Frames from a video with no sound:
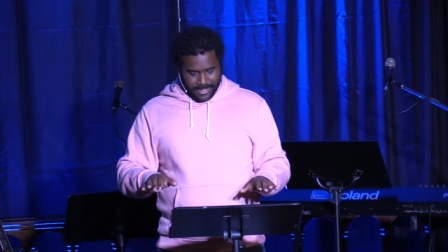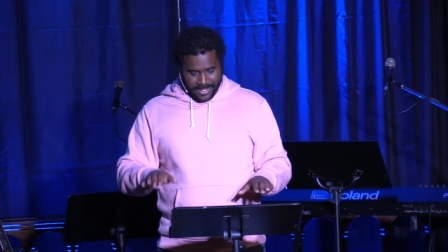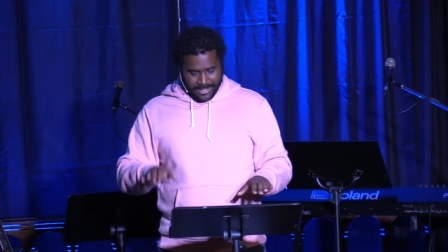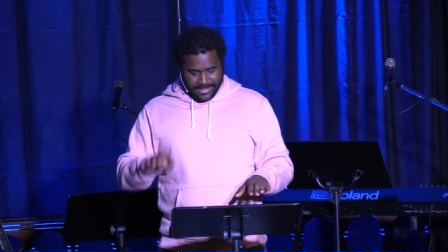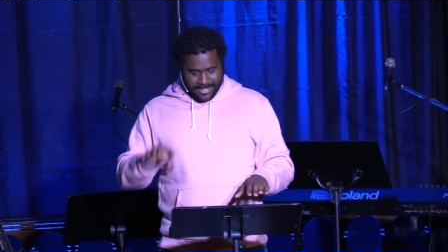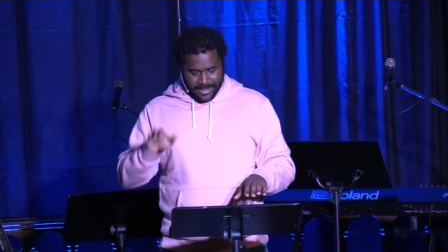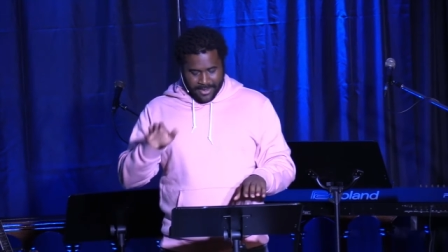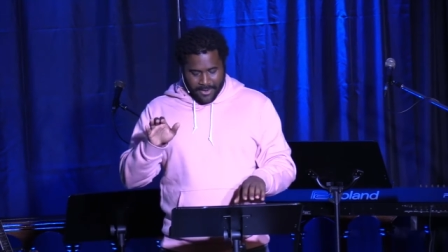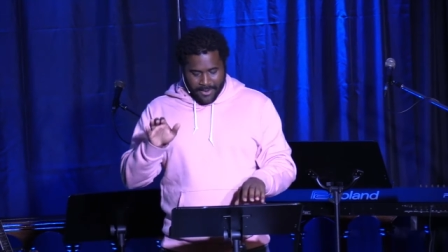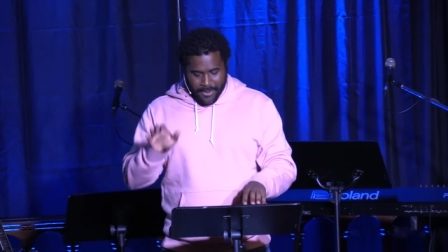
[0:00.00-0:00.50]

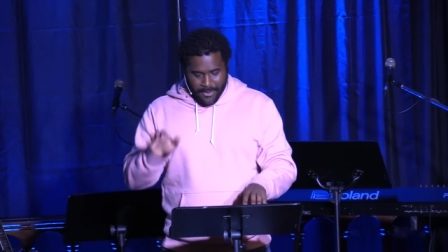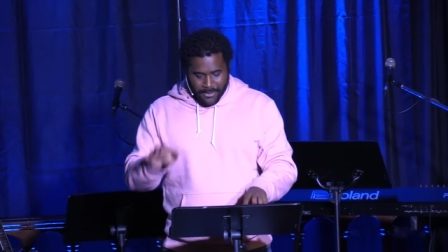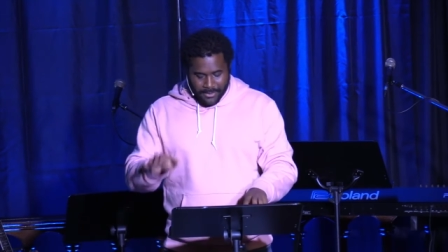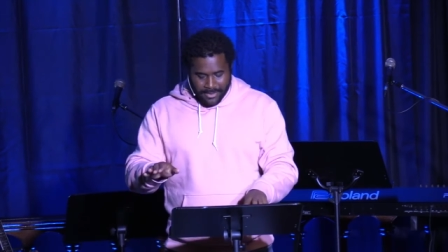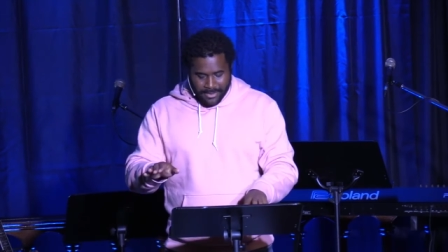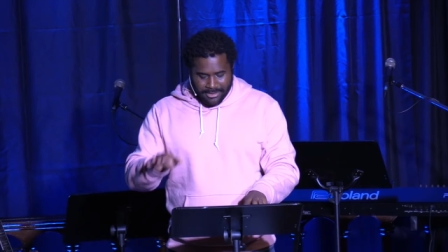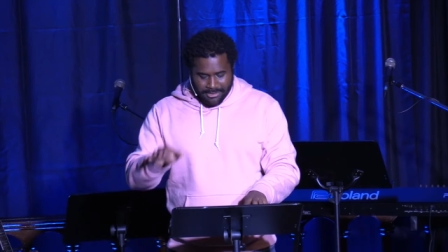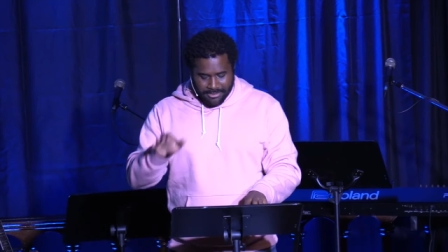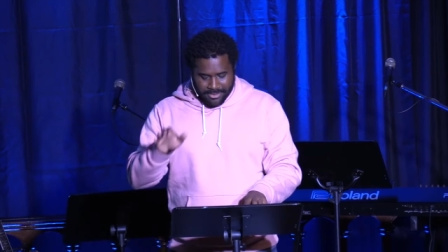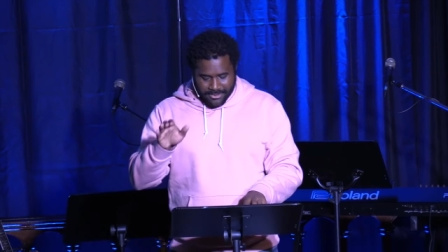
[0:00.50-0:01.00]
You see,
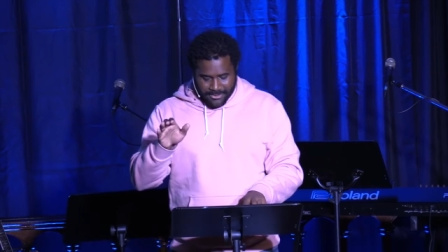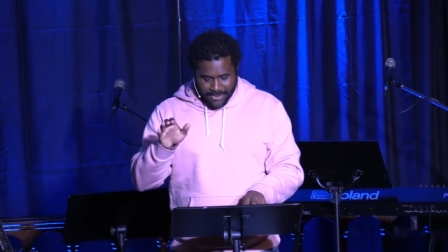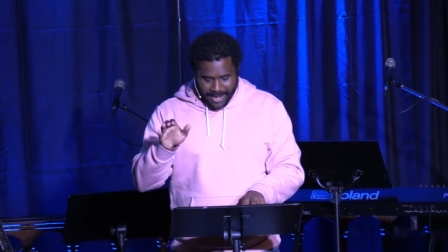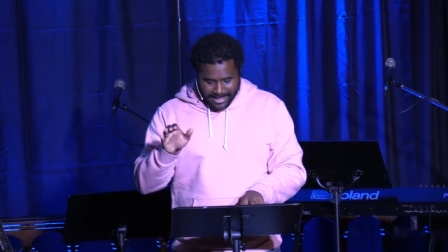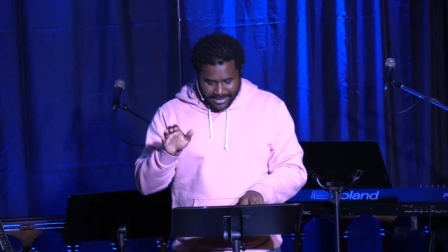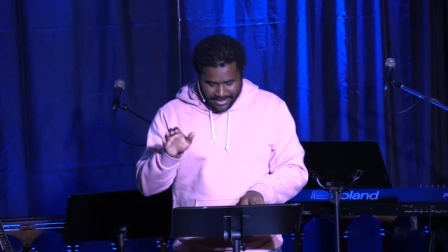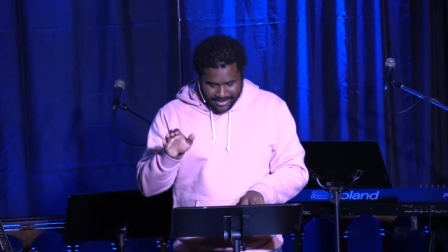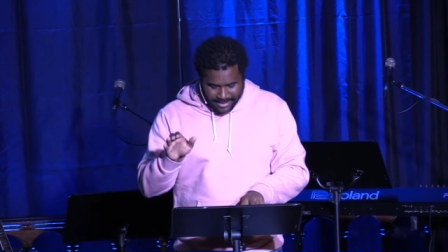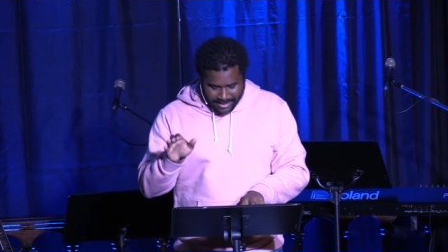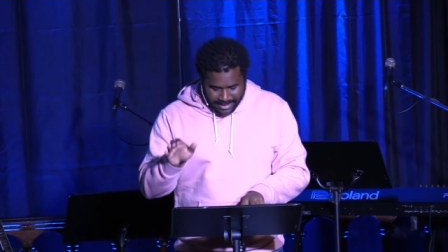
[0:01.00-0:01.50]
only through the
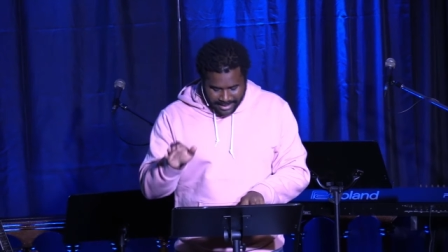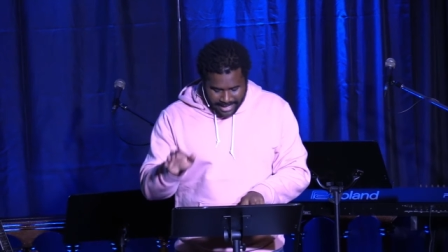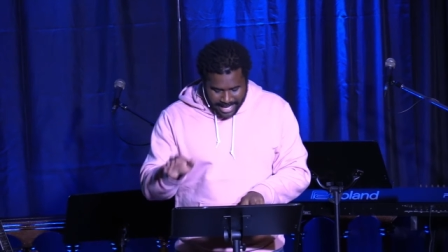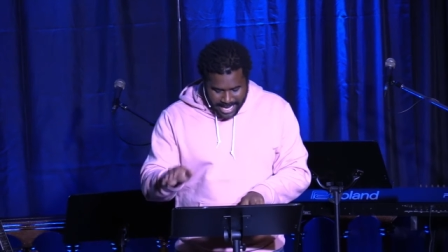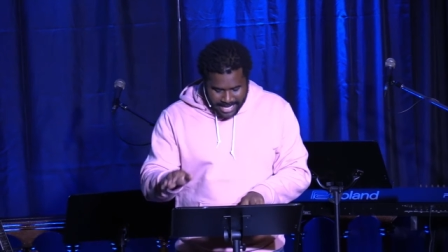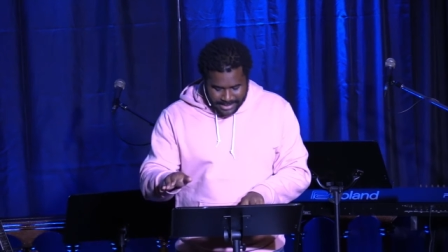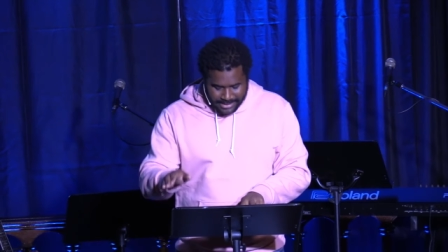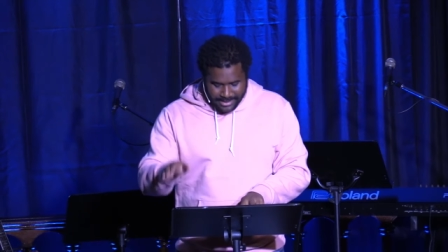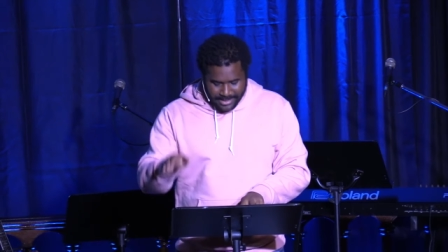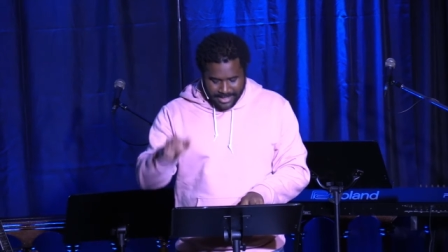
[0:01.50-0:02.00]

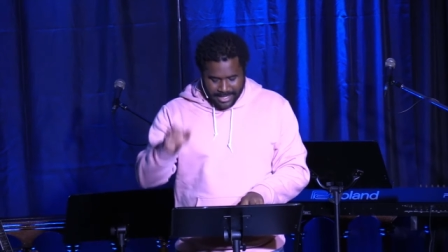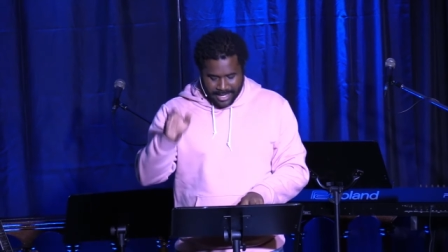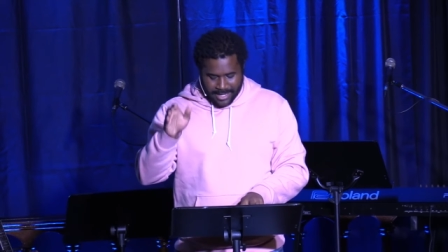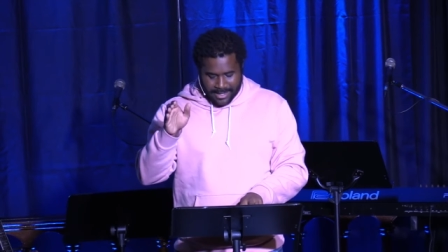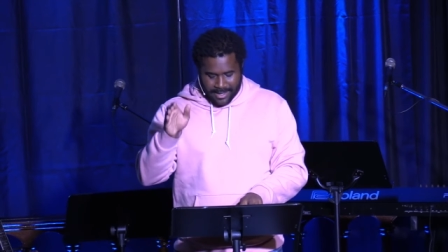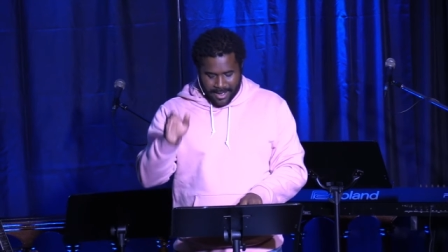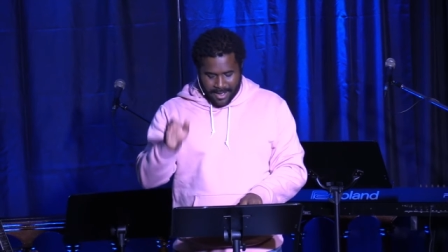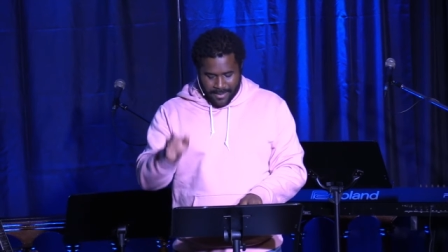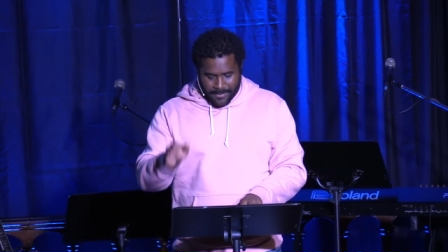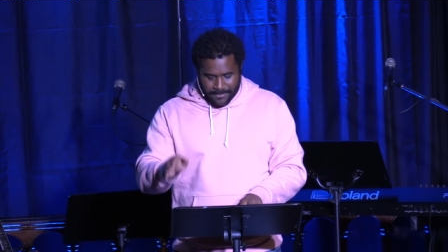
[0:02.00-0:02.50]
reconciliation
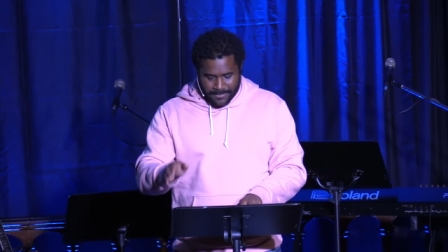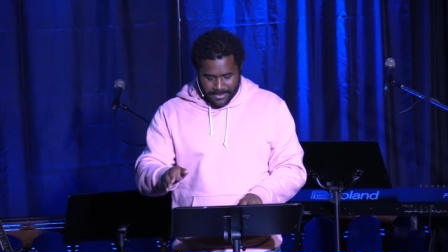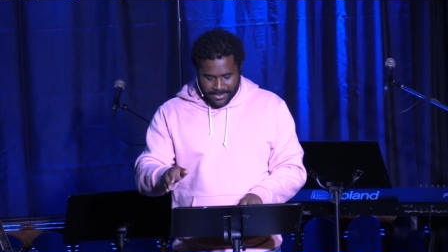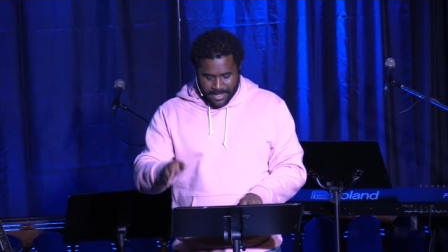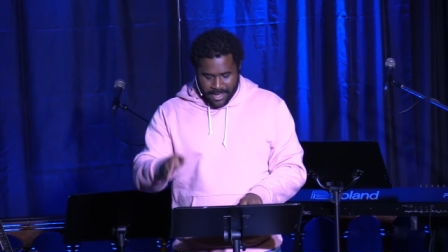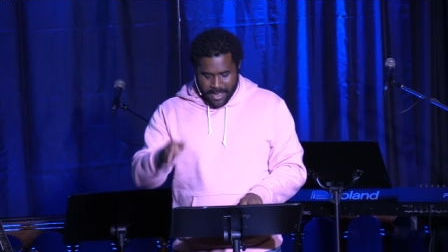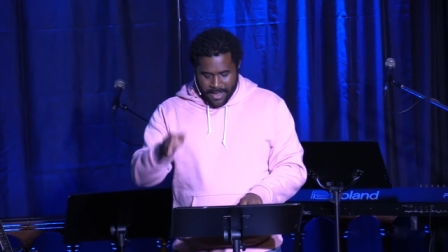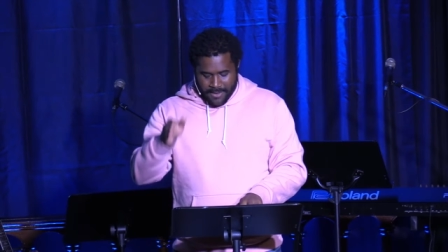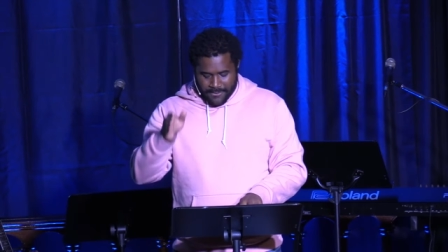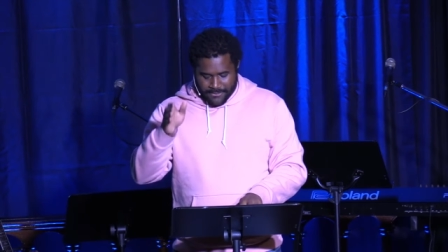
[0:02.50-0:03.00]
that comes